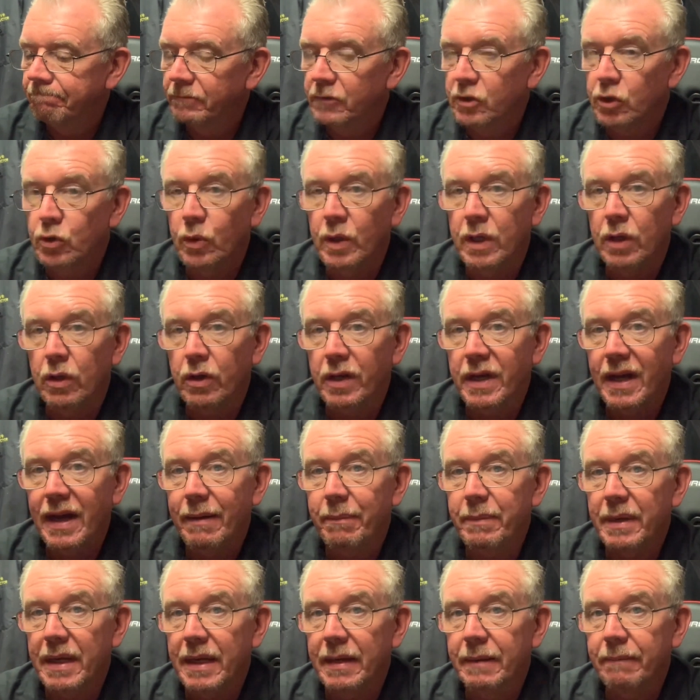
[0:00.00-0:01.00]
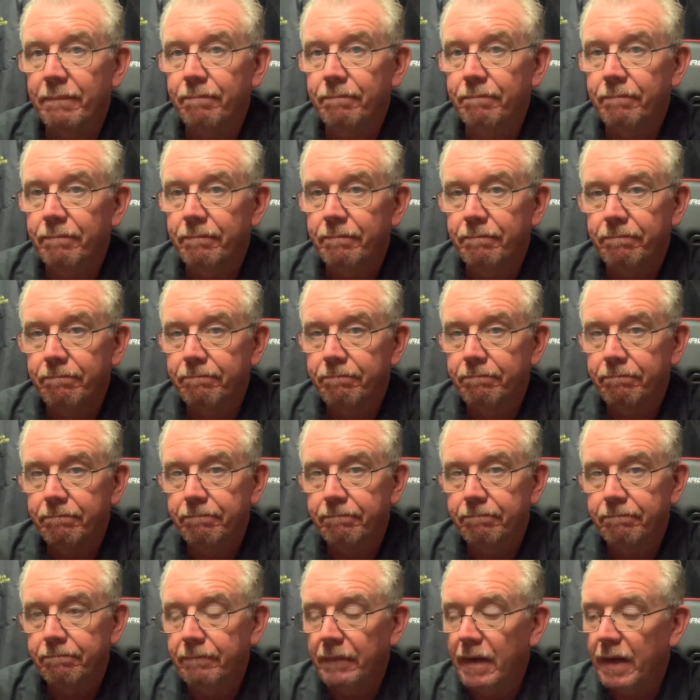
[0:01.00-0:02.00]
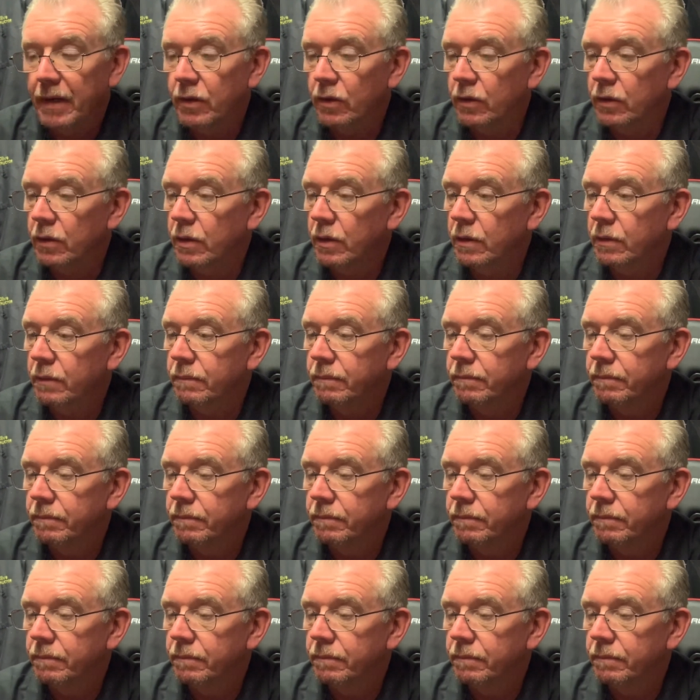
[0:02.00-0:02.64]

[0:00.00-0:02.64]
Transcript: Do I look happy? I don't know.